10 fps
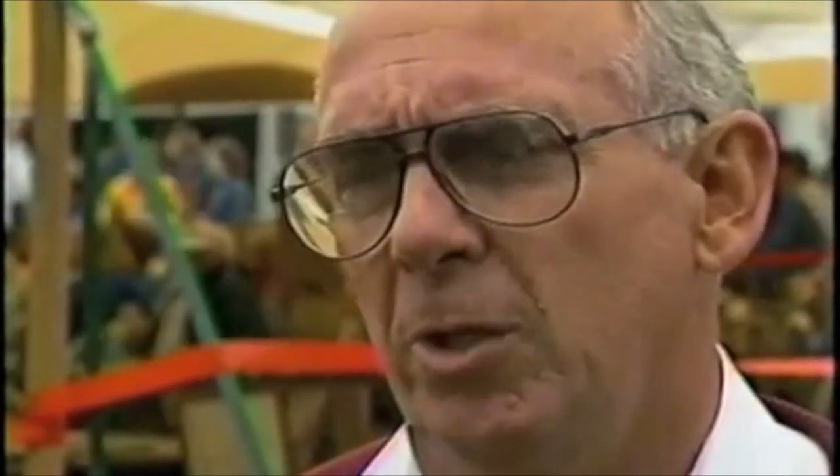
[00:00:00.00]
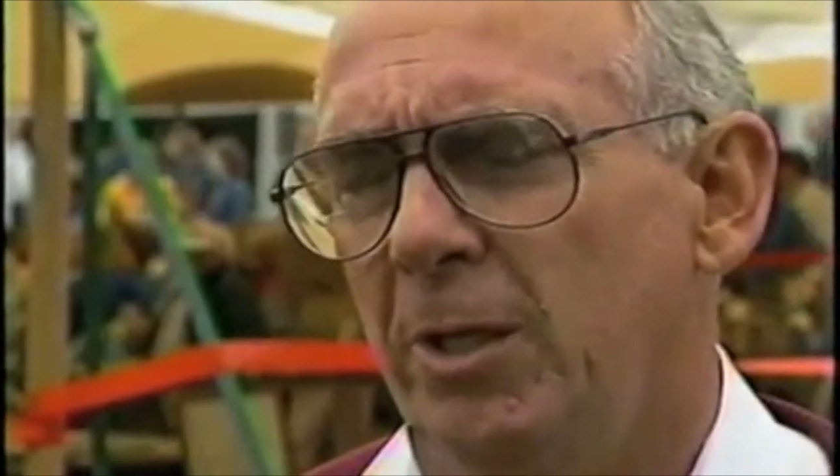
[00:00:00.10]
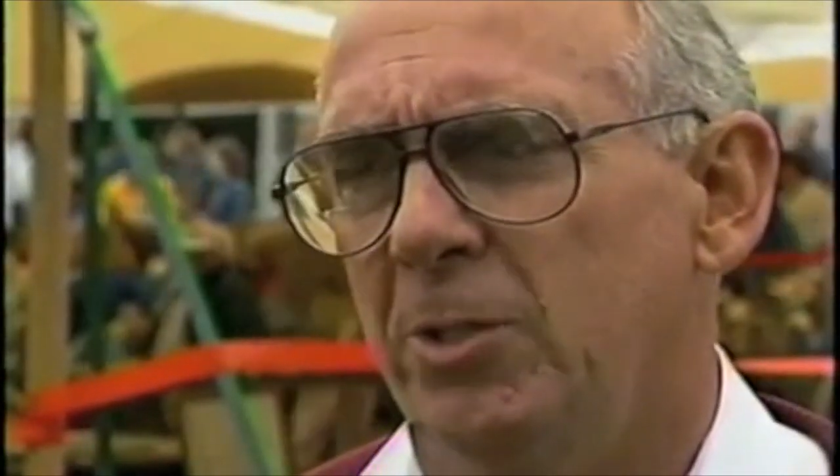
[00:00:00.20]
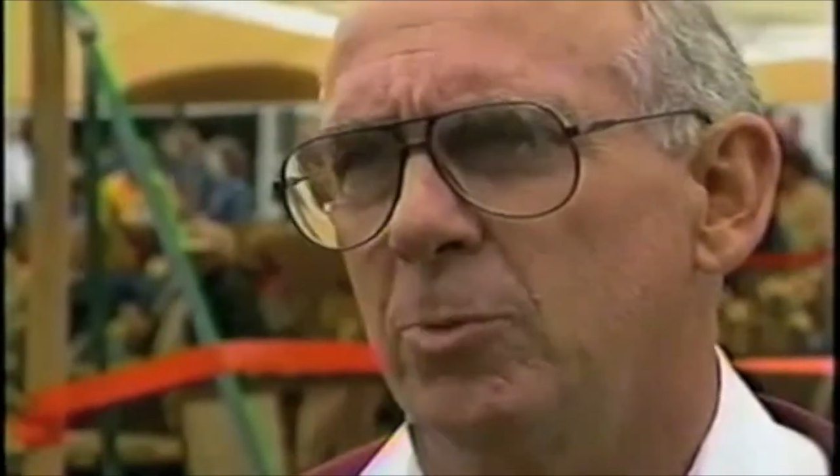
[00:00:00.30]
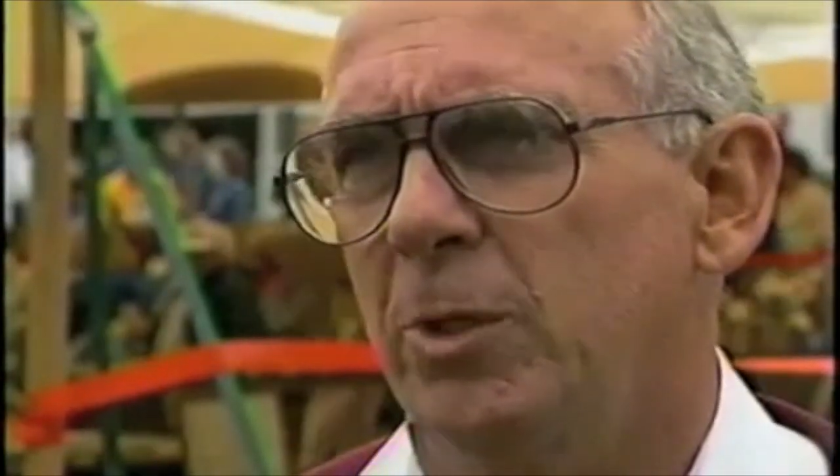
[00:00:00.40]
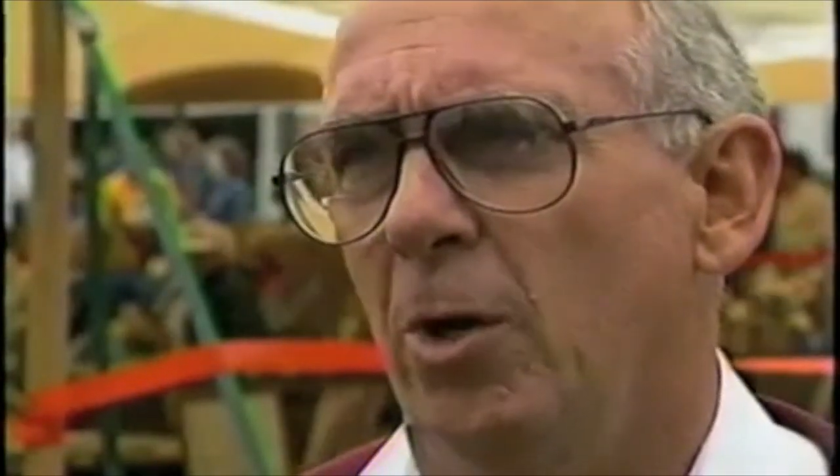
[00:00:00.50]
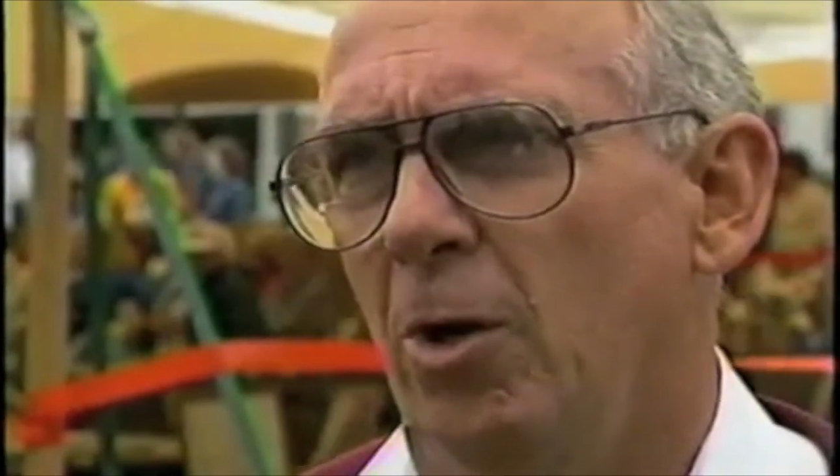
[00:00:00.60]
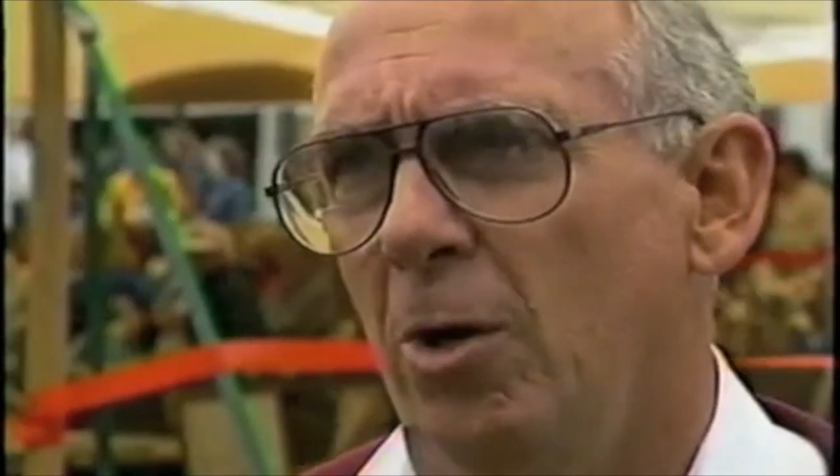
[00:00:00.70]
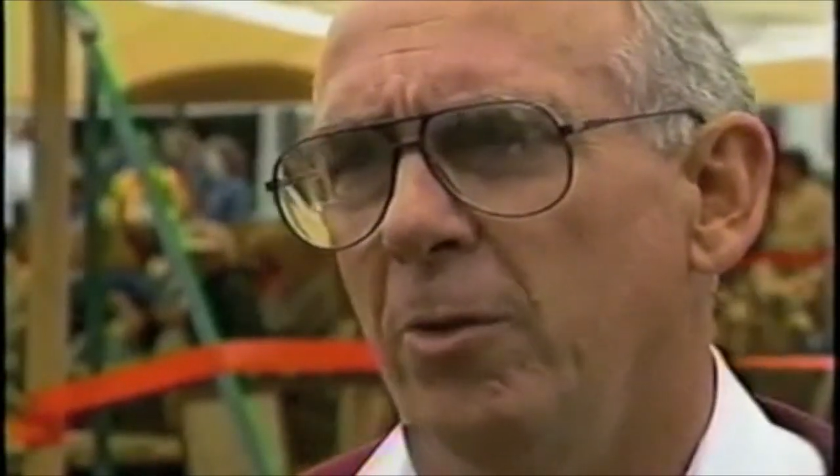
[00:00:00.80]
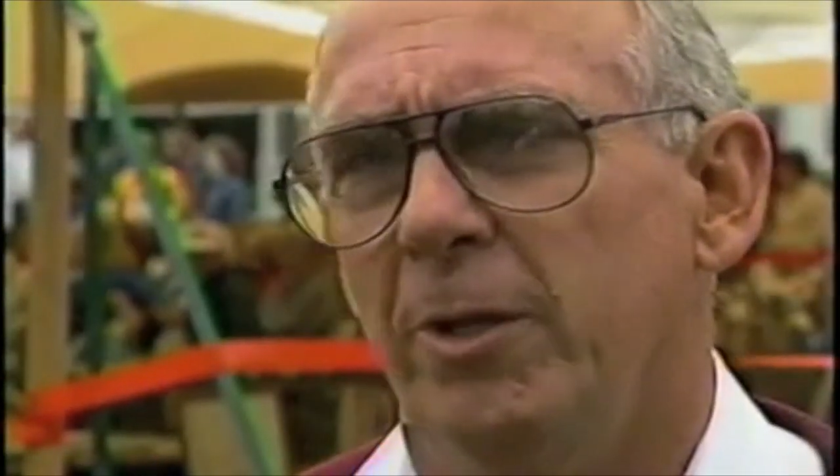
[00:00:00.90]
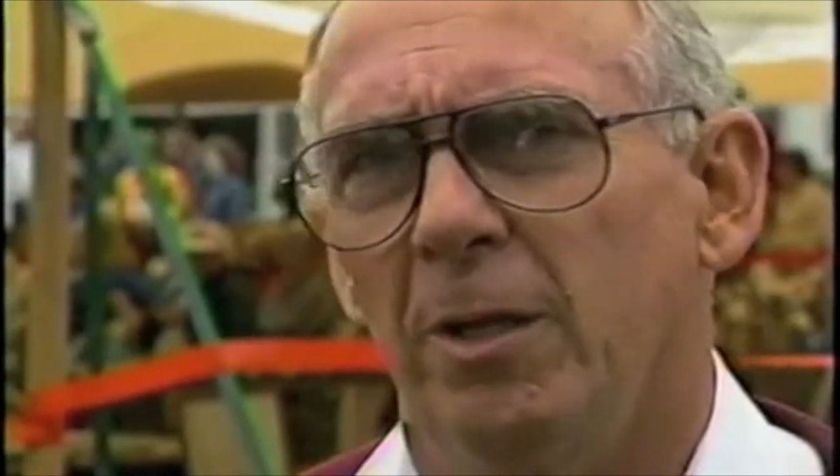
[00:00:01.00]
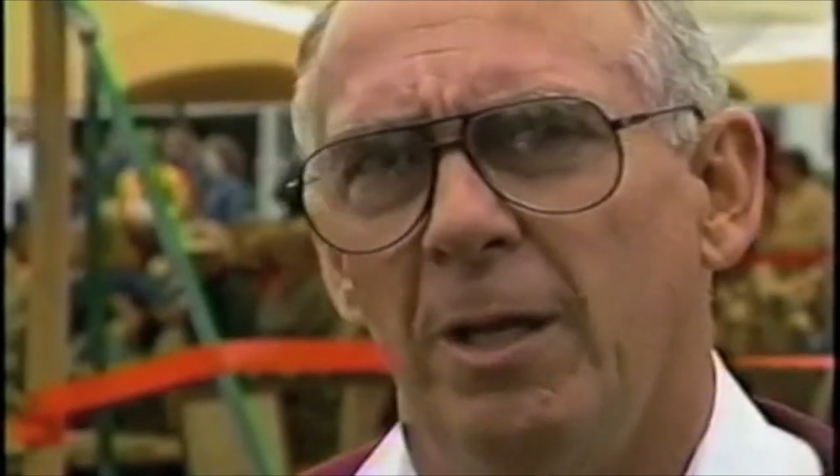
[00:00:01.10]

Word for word: history all their